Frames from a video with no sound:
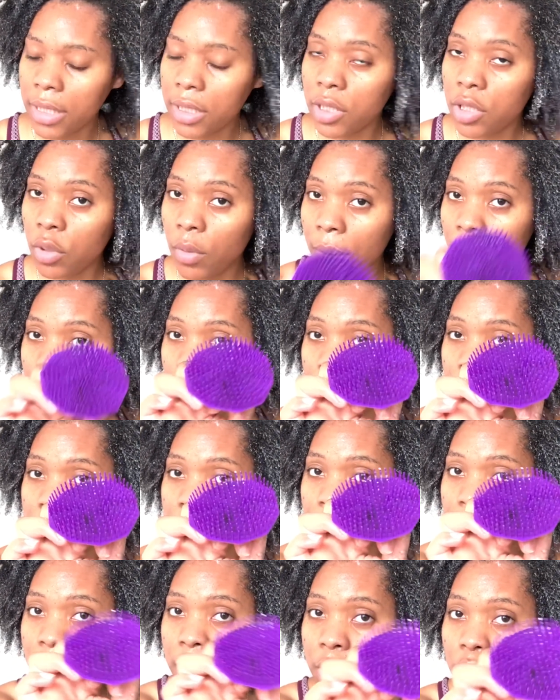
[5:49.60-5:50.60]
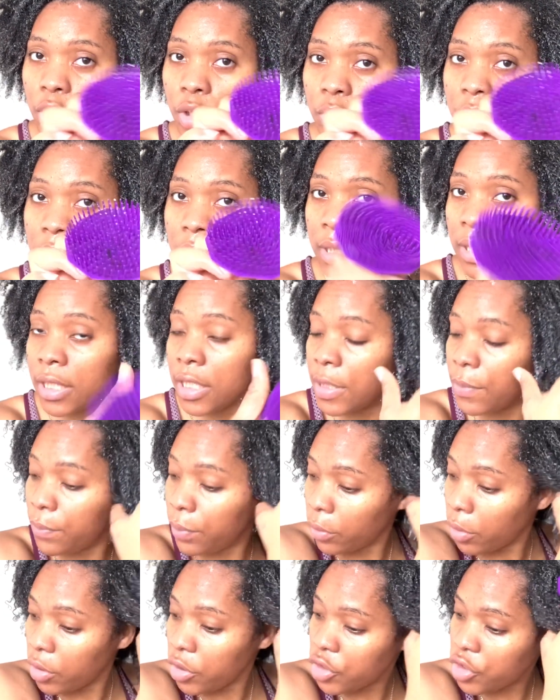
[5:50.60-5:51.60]
So I'm going to be using this
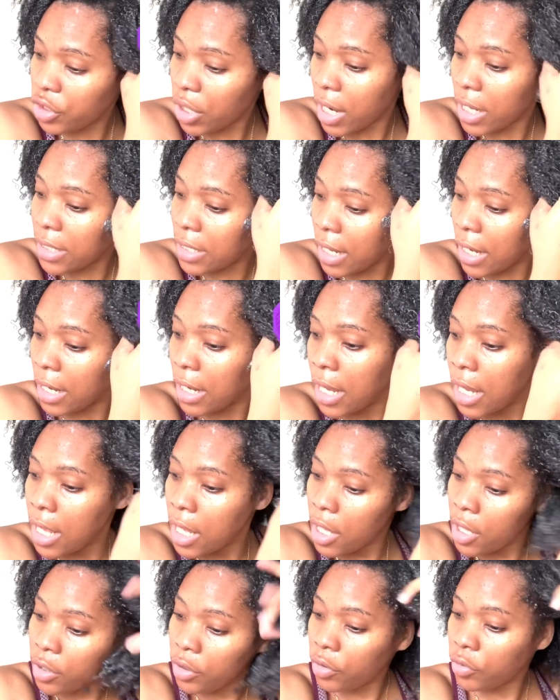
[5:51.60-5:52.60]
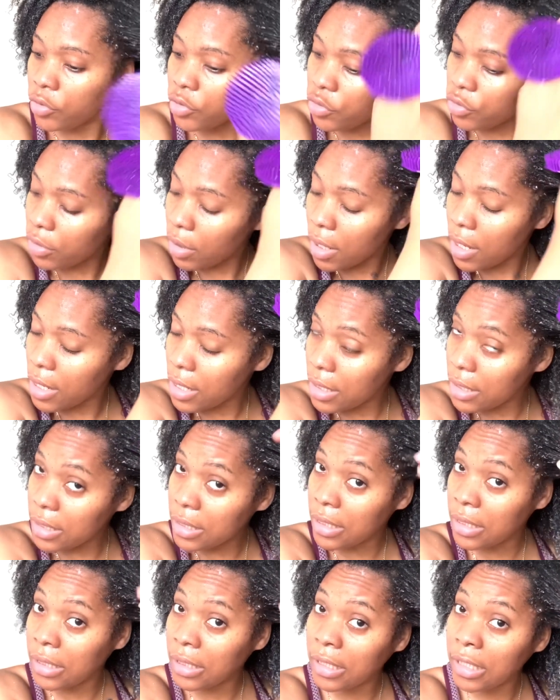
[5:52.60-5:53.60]
brush, as I told you guys,
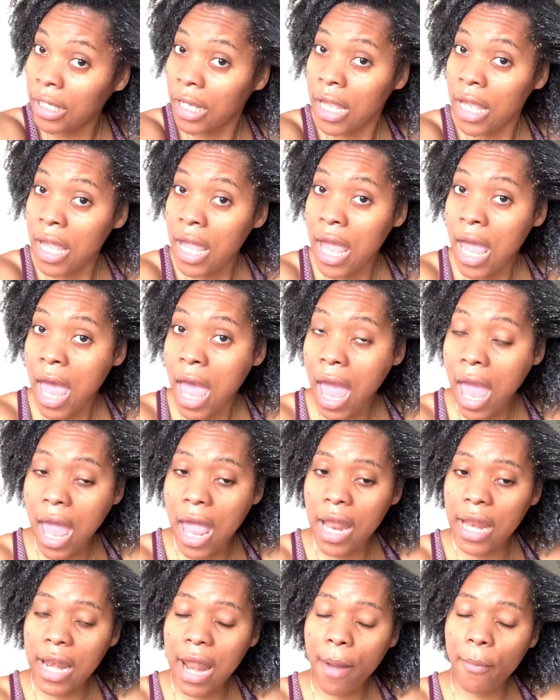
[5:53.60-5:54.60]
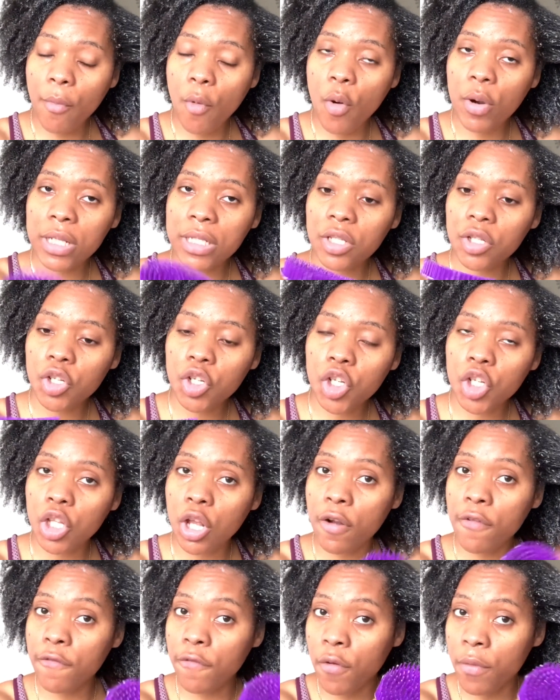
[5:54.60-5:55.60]
and I'm going to
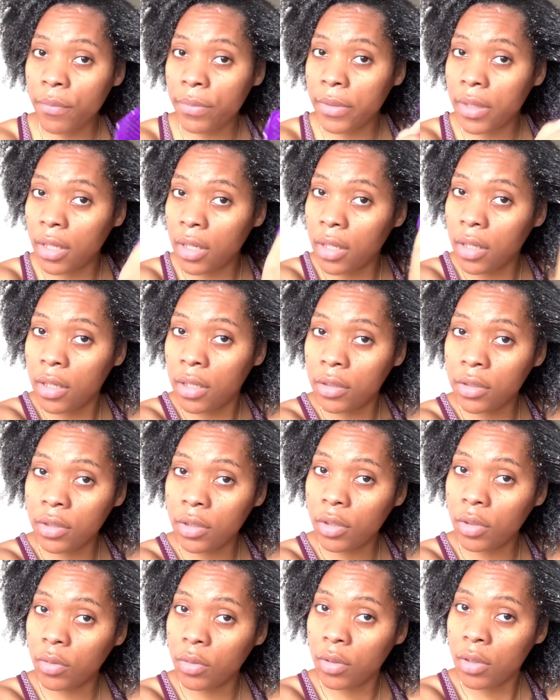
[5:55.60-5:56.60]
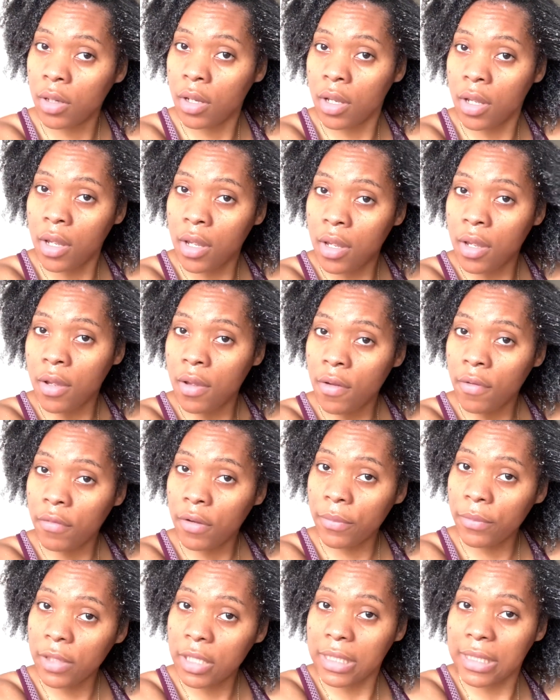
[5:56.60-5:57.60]
start from the, you know,
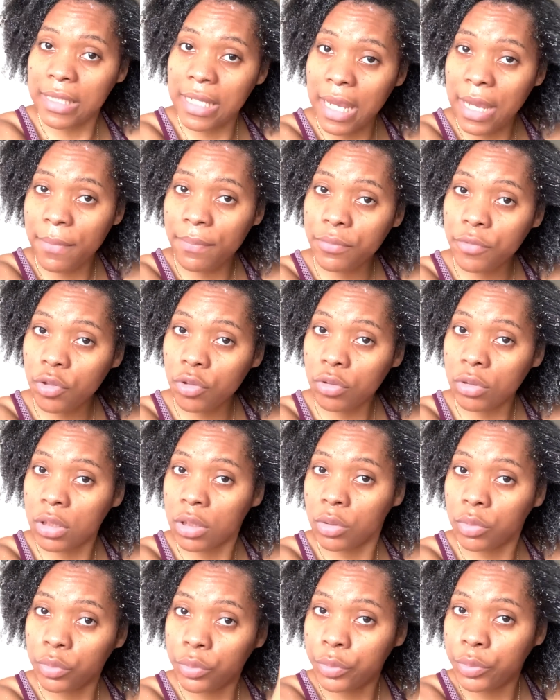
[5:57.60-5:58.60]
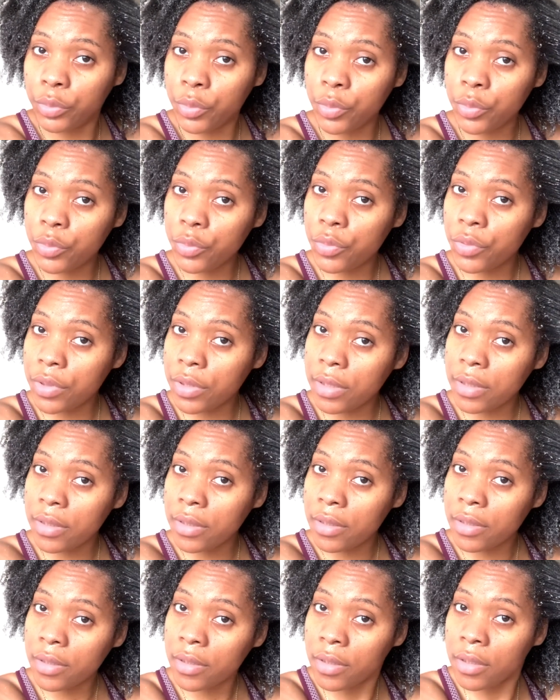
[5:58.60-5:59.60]
from the tip to the roots.